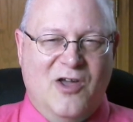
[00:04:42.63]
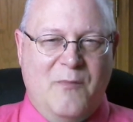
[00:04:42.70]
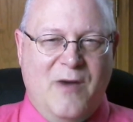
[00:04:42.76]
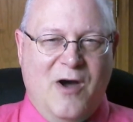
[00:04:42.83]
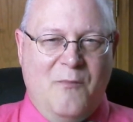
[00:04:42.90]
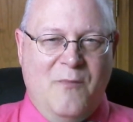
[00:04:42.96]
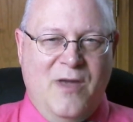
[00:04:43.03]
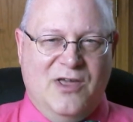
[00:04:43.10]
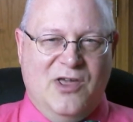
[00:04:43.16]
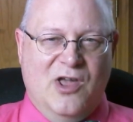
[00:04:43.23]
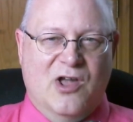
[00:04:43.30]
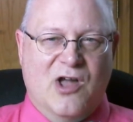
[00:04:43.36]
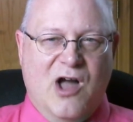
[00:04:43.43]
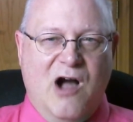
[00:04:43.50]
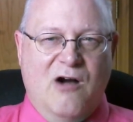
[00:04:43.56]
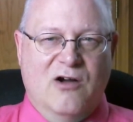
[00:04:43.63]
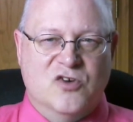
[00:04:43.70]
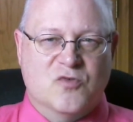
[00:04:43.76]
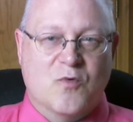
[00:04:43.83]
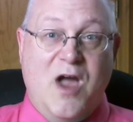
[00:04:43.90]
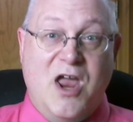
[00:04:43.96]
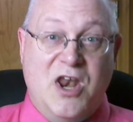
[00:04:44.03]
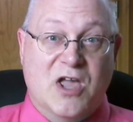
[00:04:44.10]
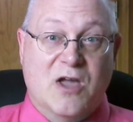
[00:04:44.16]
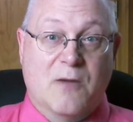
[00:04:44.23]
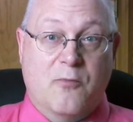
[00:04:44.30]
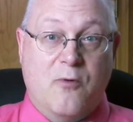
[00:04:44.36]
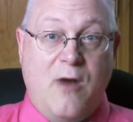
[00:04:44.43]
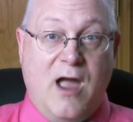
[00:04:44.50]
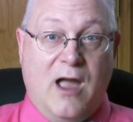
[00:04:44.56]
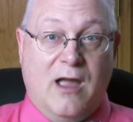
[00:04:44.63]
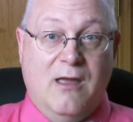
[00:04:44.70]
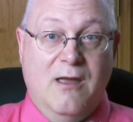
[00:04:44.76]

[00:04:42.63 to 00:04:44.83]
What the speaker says: about making college writing a prec